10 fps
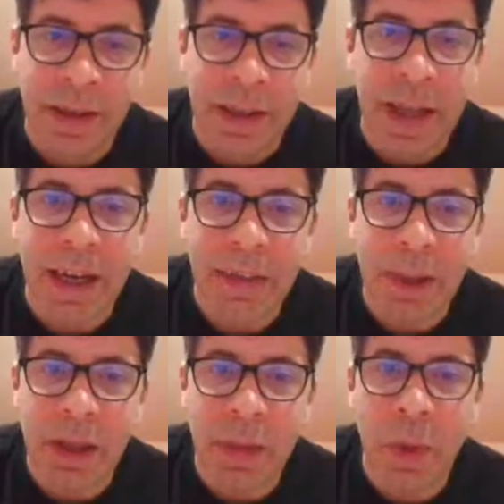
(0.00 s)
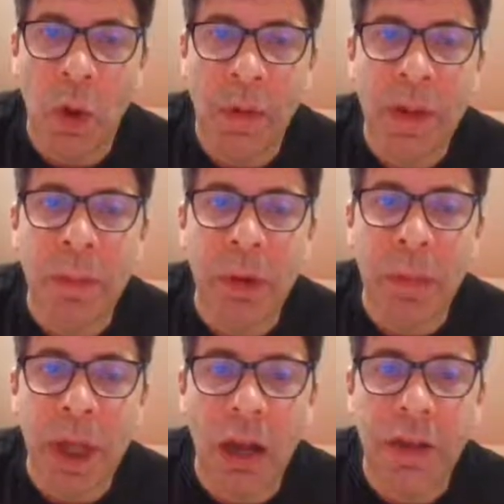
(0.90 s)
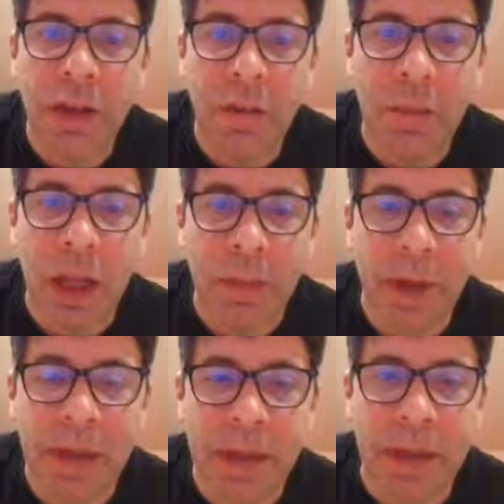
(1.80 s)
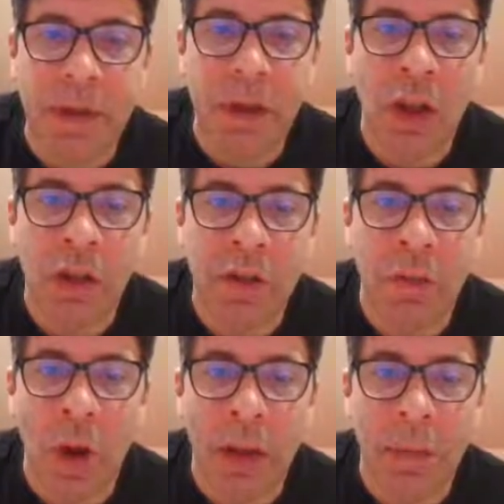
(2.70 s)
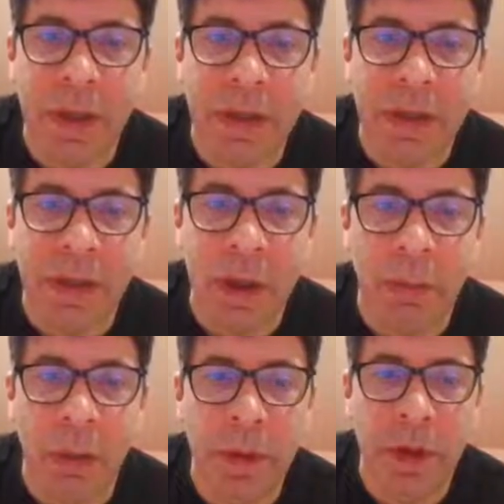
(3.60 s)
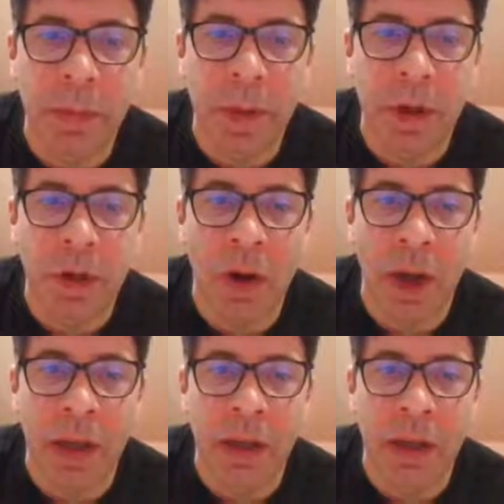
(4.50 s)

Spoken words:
King in the middle of the board, but there probably aren't enough black pieces and there are lots of white pieces, so you're probably going to be all right.